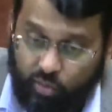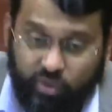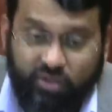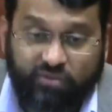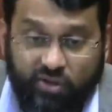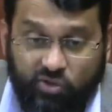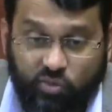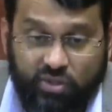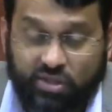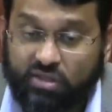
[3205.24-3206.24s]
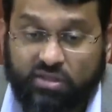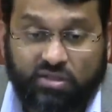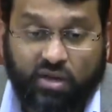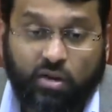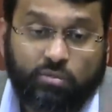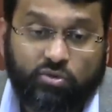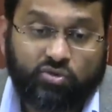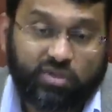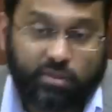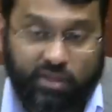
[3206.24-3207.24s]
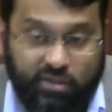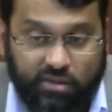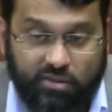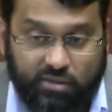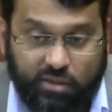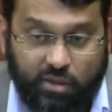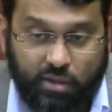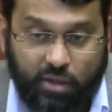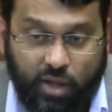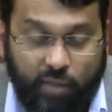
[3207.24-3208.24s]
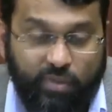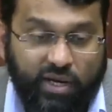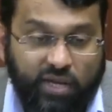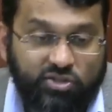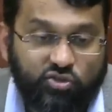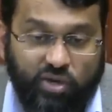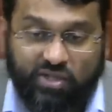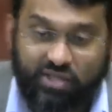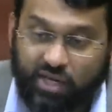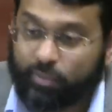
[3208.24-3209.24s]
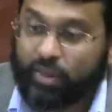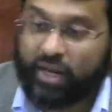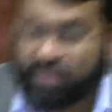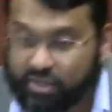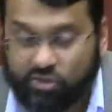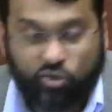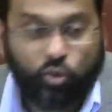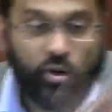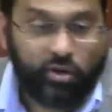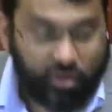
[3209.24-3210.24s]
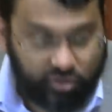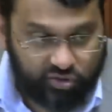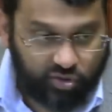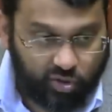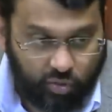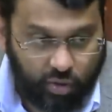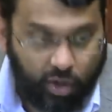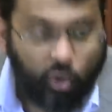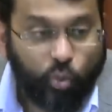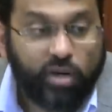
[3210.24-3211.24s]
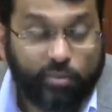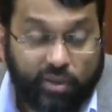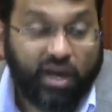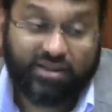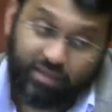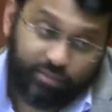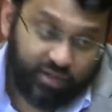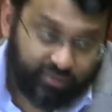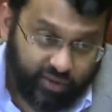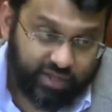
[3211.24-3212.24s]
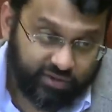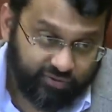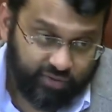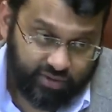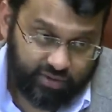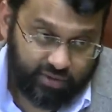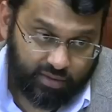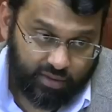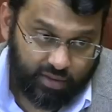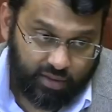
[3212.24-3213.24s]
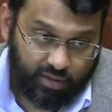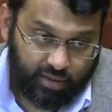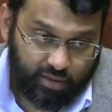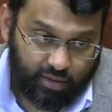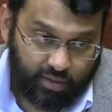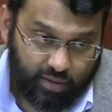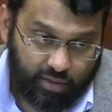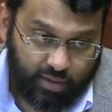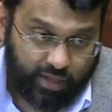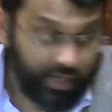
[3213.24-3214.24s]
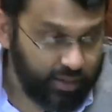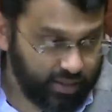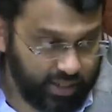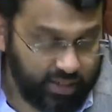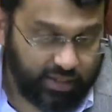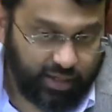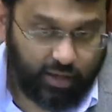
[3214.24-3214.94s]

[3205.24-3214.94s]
with the fatwas that it is haram to dress up like this. Because dressing up like this 200 years ago would imply something very different. In India,